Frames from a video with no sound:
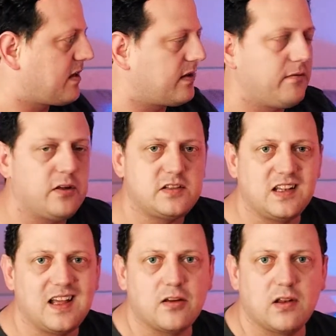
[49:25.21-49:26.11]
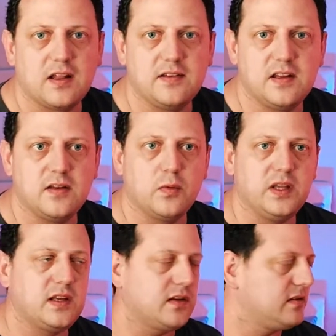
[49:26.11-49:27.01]
I'm going to Legoland in a
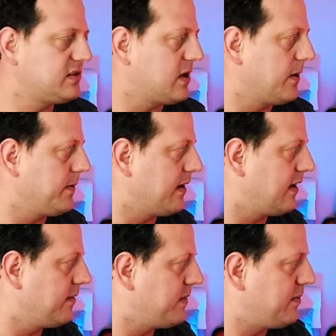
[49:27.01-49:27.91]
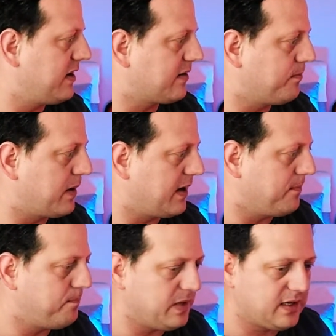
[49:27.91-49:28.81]
week, so maybe I could buy a
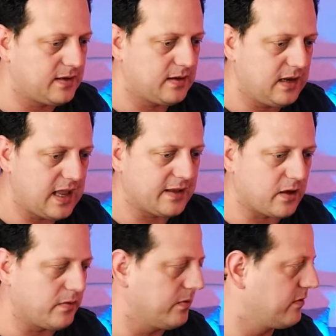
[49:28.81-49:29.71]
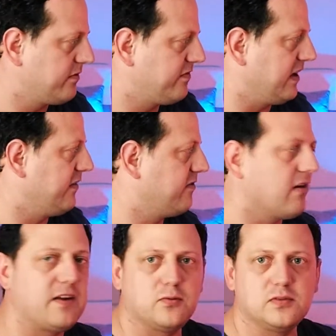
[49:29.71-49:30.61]
big Lego thing for
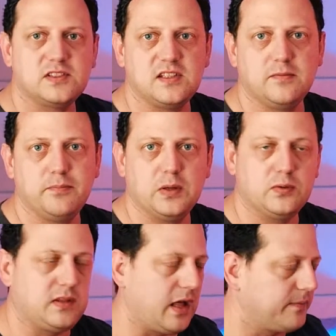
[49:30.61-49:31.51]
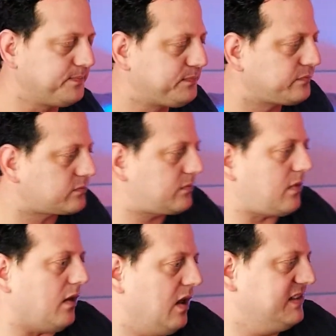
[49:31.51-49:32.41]
adults and build that
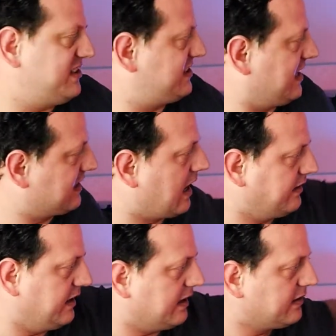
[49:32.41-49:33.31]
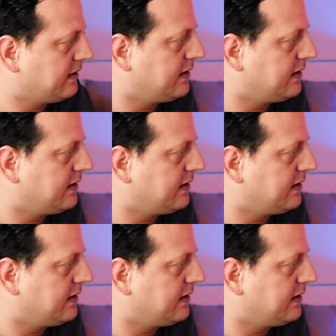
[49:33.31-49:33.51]
and stick that there.